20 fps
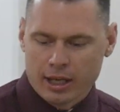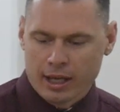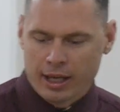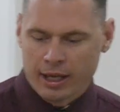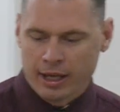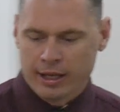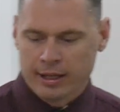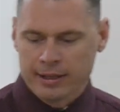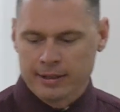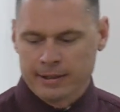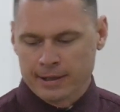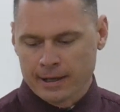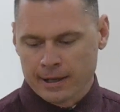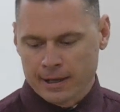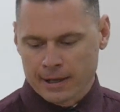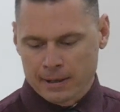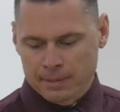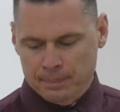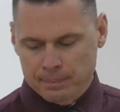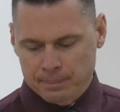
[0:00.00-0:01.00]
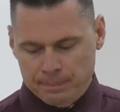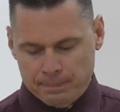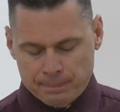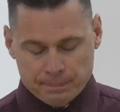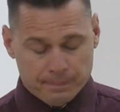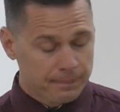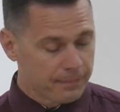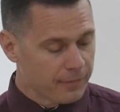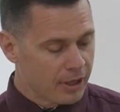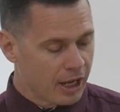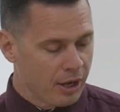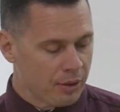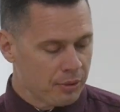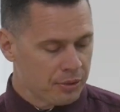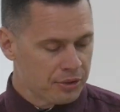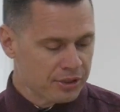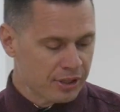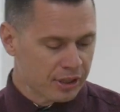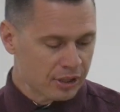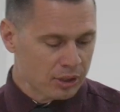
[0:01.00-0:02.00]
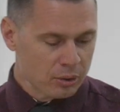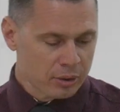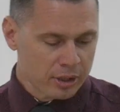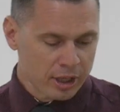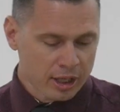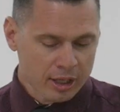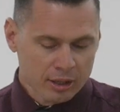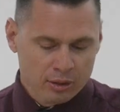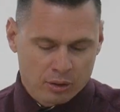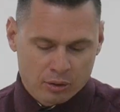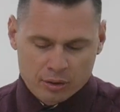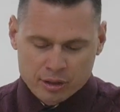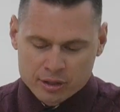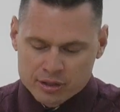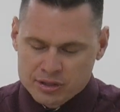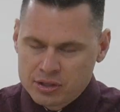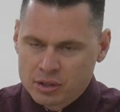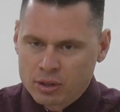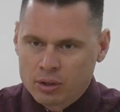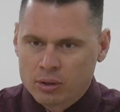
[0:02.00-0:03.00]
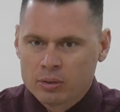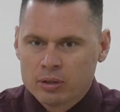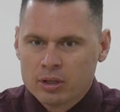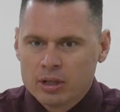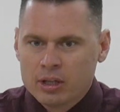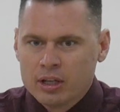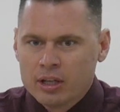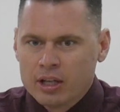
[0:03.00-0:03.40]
And I was like, okay, Lord. So